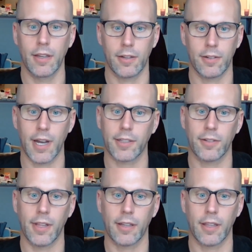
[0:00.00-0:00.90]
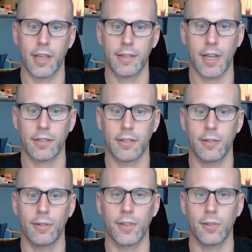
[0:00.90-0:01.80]
your doctor likely access
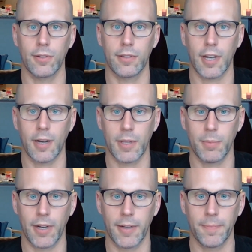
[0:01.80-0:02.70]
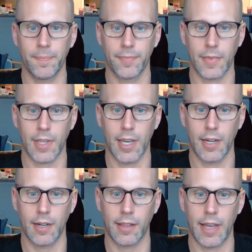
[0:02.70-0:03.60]
to if you use the Omnipod, and
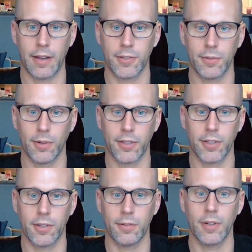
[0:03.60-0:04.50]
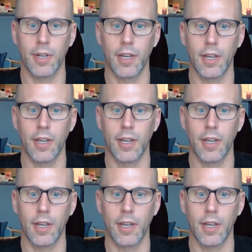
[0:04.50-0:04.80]
it allows you all to